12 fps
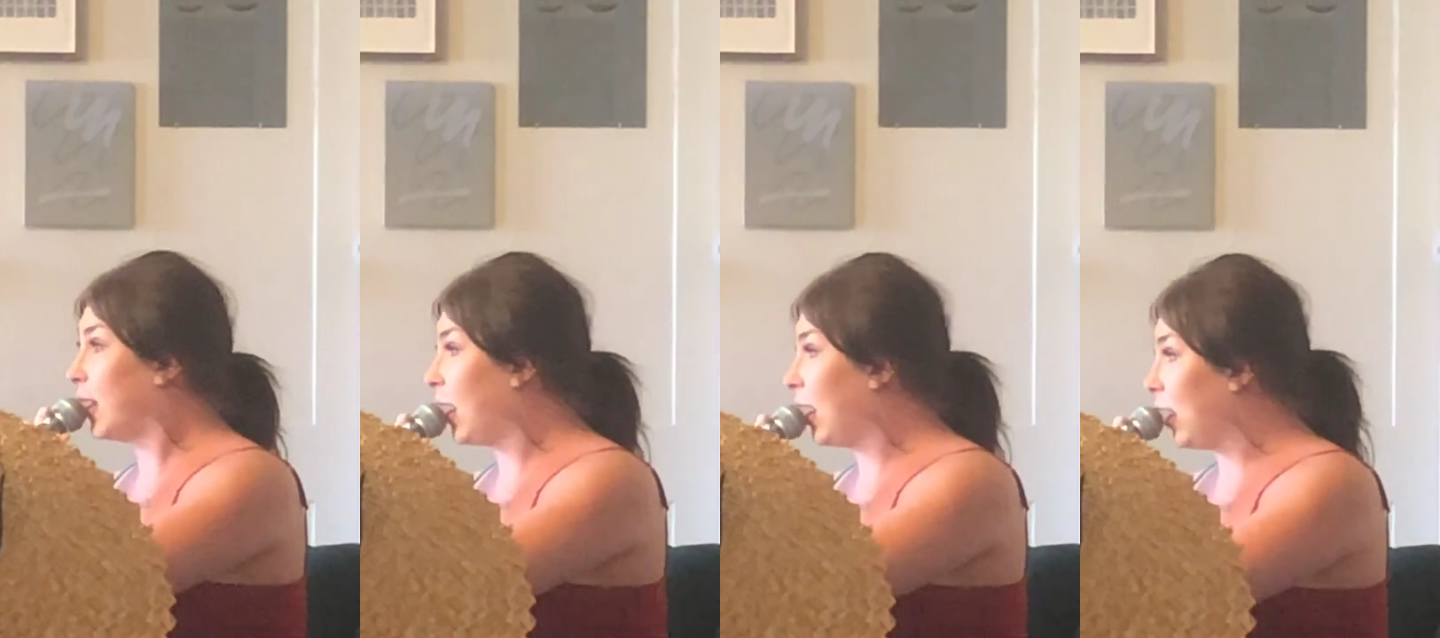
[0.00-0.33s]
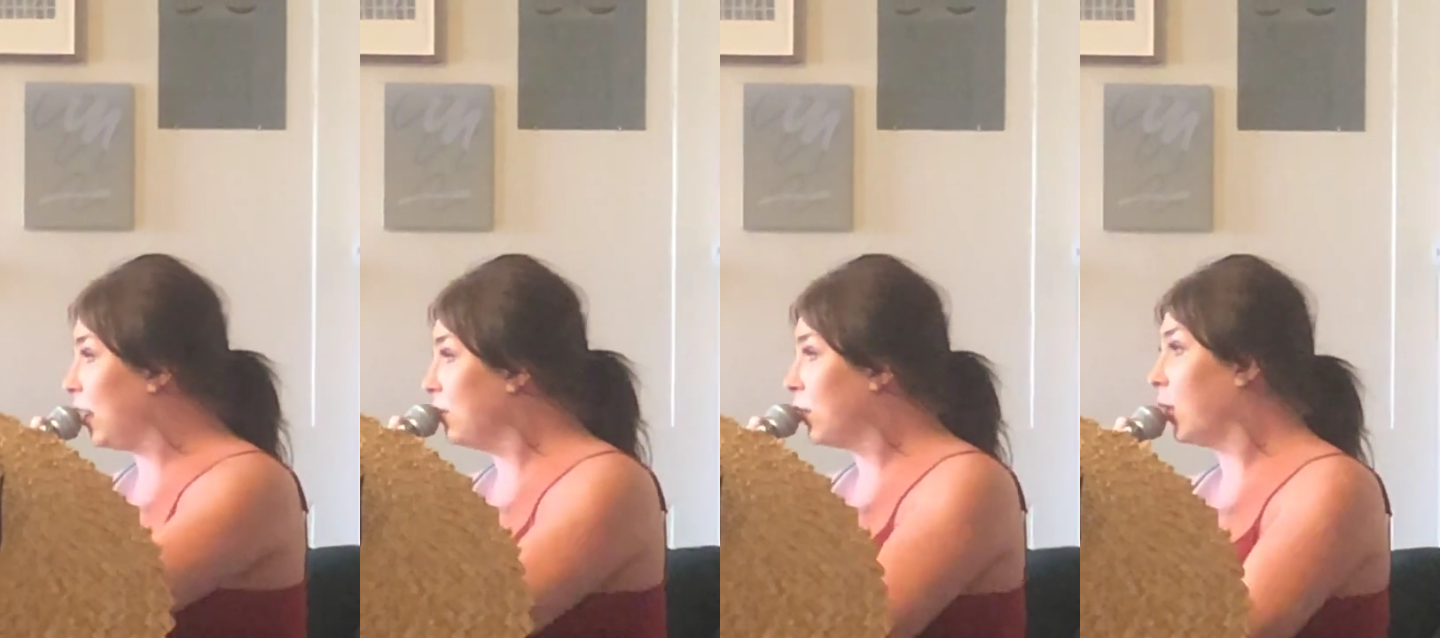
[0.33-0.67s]

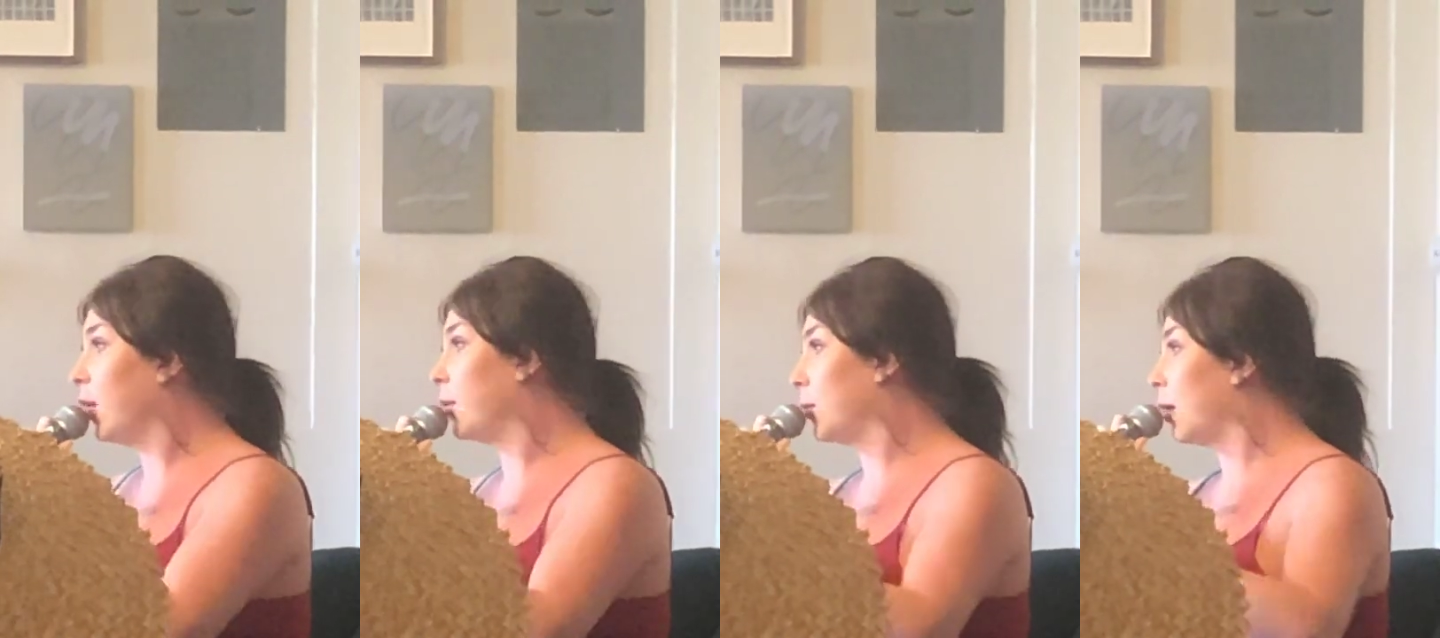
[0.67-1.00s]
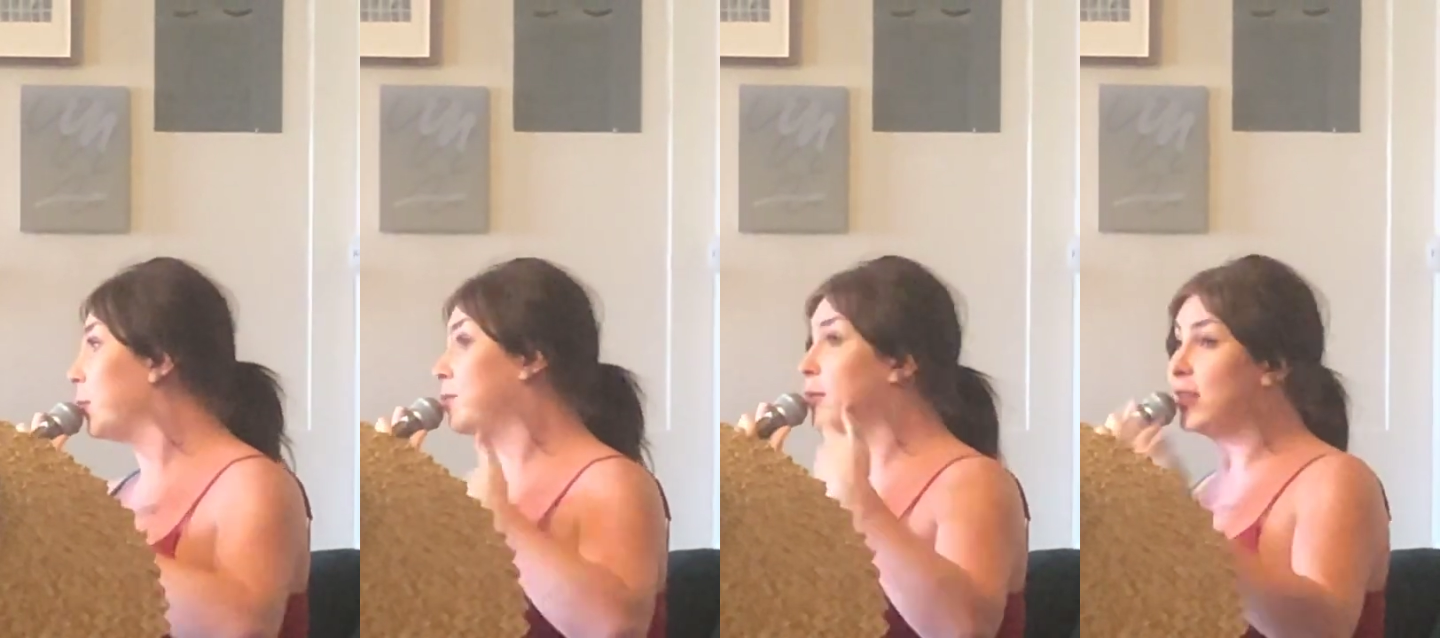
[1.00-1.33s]
came who I
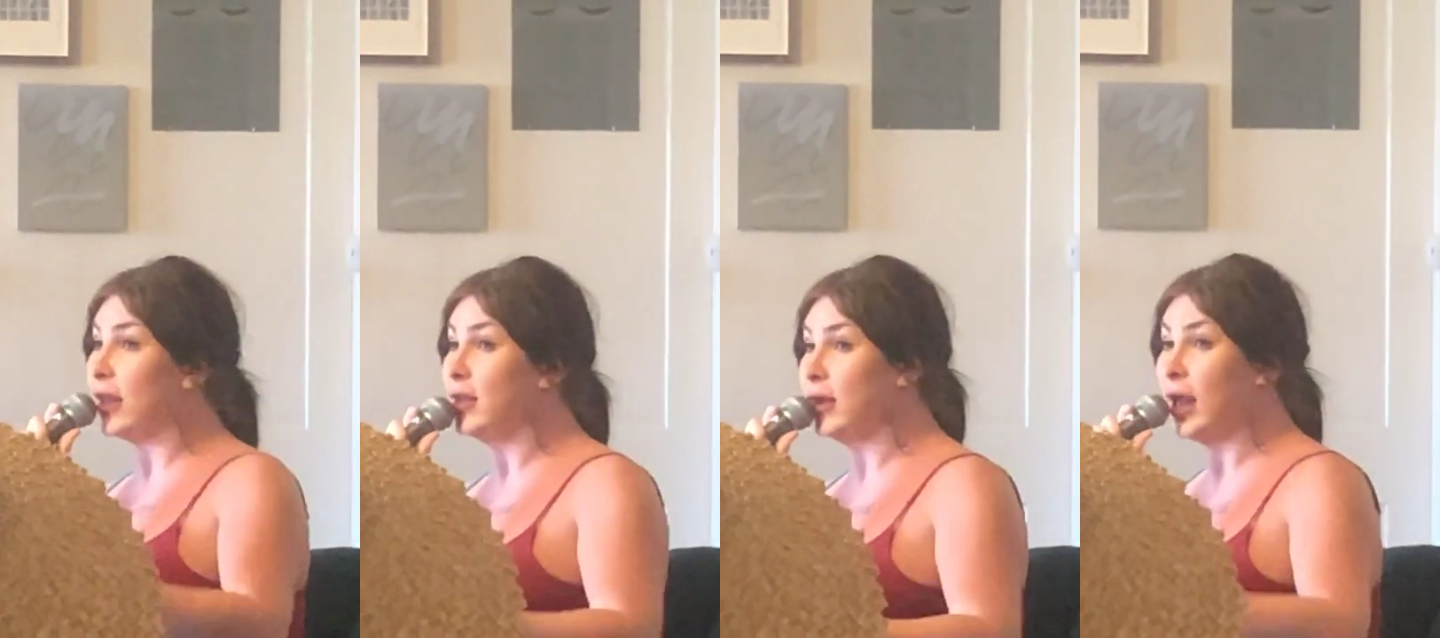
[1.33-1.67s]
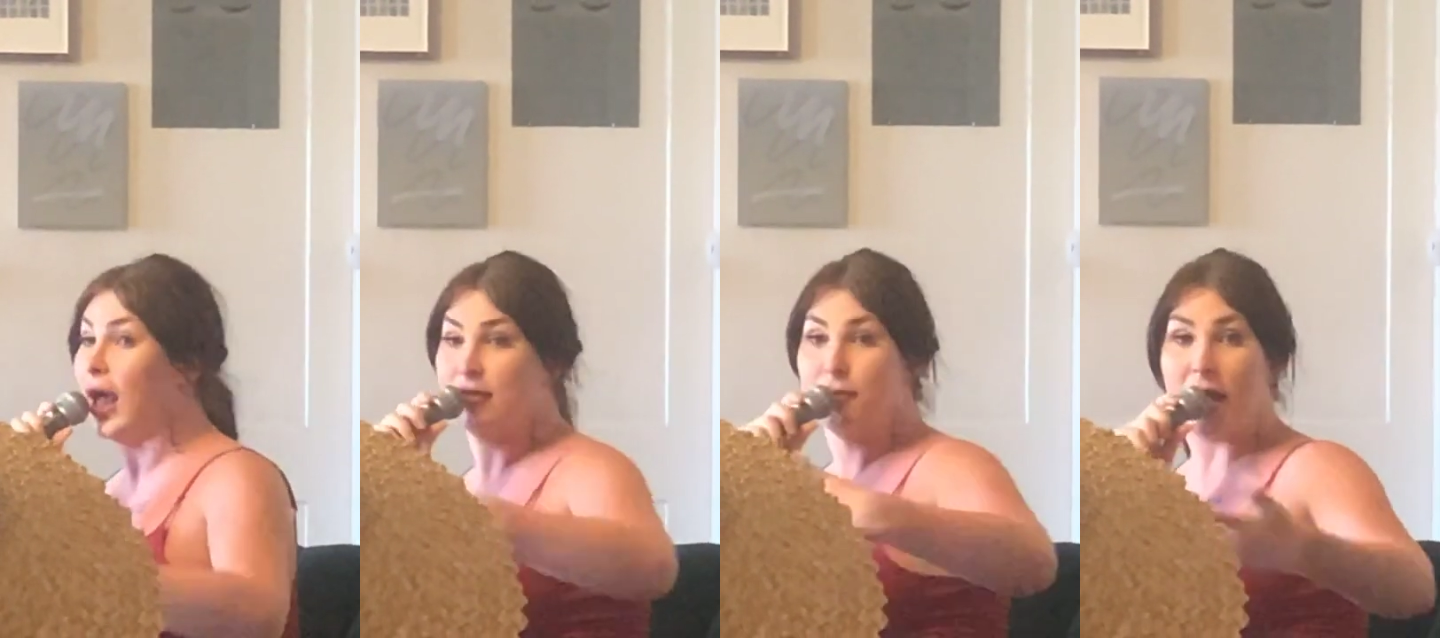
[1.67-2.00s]
was presenting
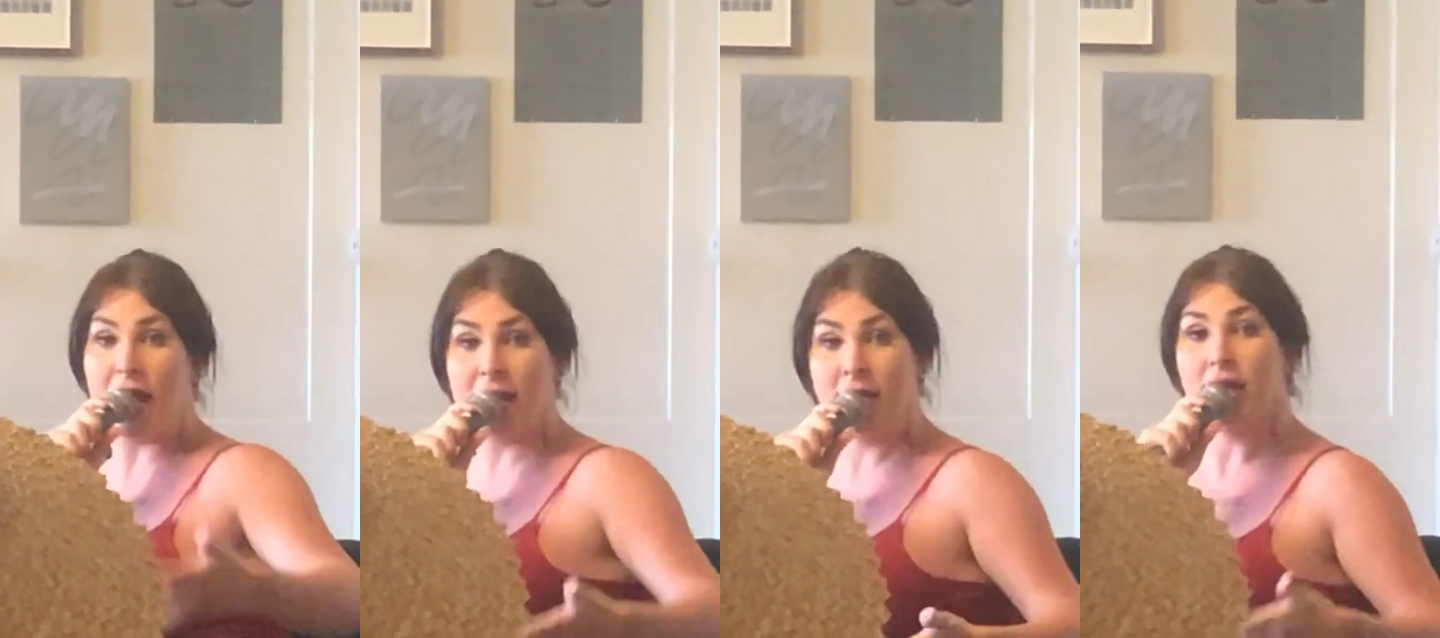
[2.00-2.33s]
as a man